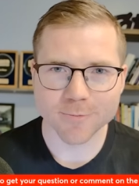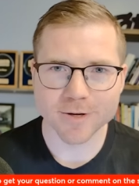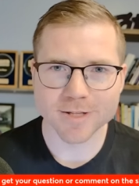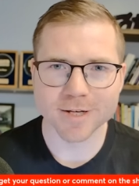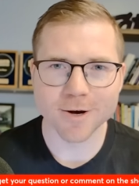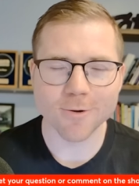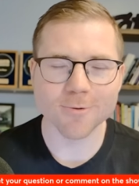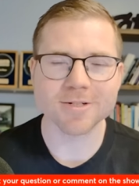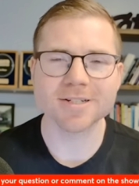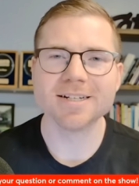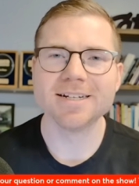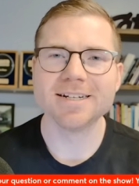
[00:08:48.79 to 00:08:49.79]
We
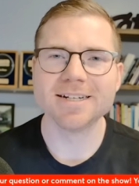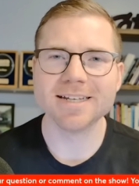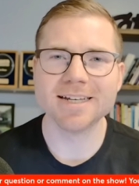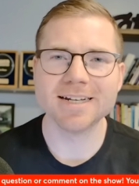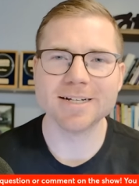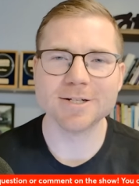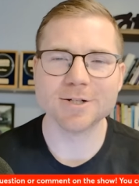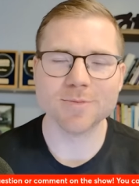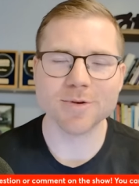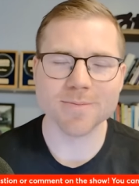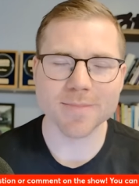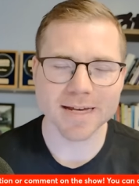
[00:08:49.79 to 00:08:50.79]
don't need to
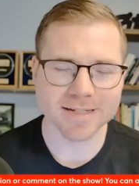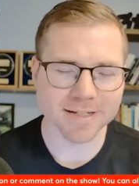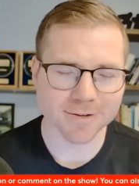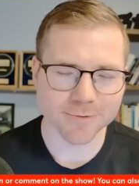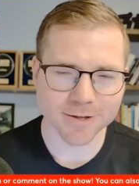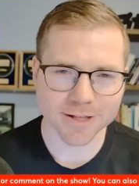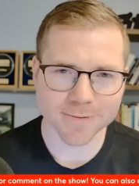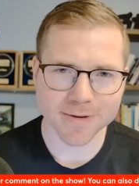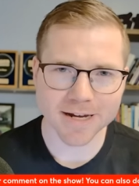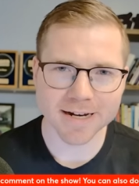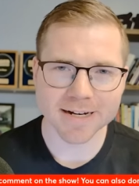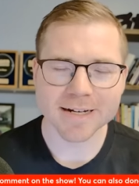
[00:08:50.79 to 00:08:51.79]
be messing with it,
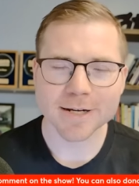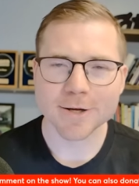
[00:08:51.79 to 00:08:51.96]
man.